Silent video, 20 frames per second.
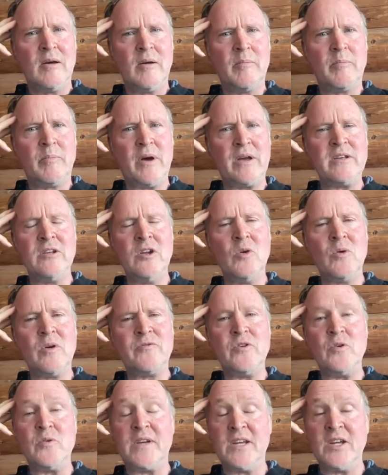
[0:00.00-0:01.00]
But,
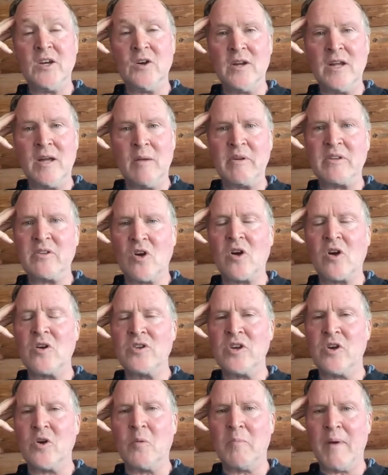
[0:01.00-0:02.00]
if you hear him, it's hard
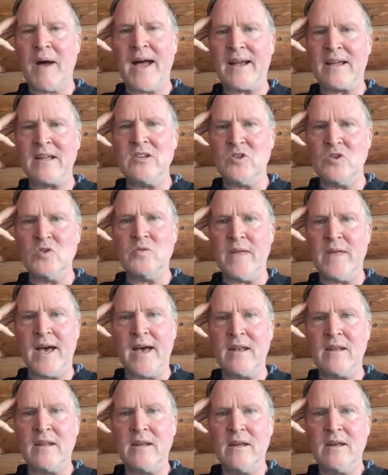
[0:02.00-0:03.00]
to go back and do
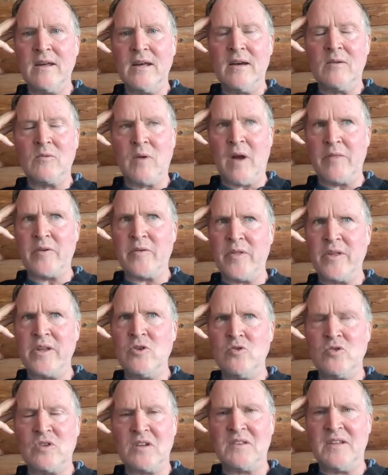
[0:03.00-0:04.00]
that, rather
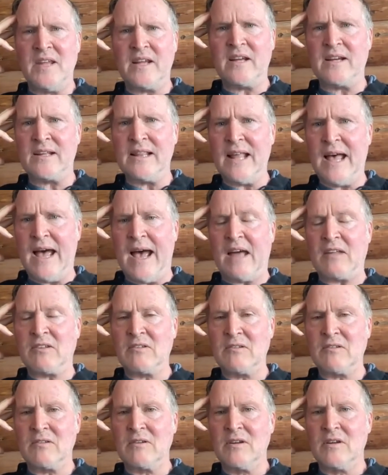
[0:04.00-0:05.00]
than you just take a
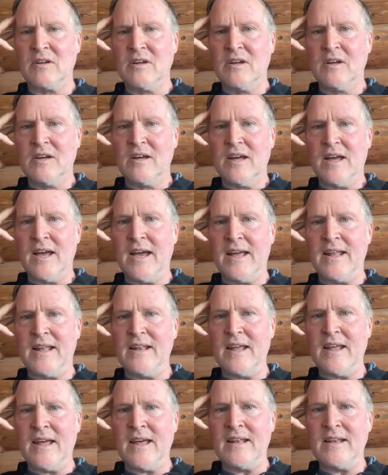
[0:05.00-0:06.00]
class.
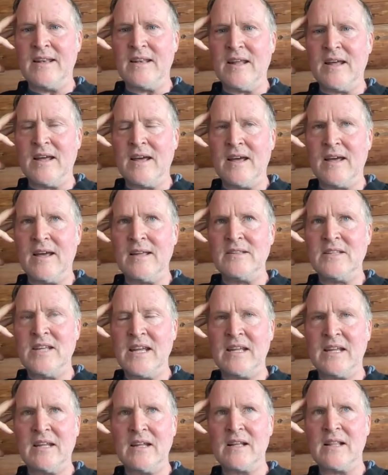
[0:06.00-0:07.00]
And
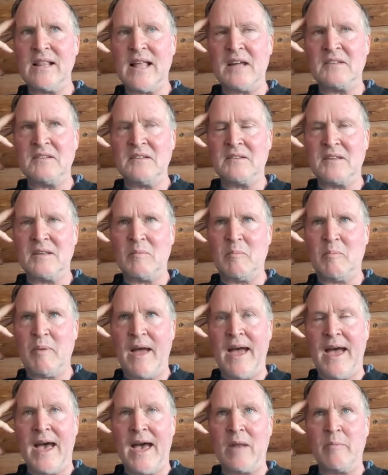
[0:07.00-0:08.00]
taking a class isn't
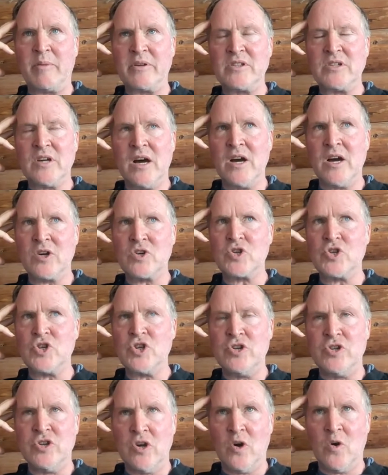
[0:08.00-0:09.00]
bad, but the hunger to
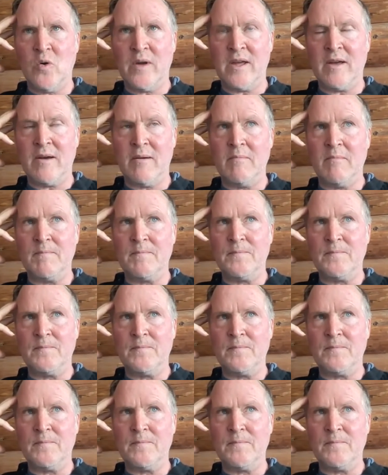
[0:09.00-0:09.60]
know him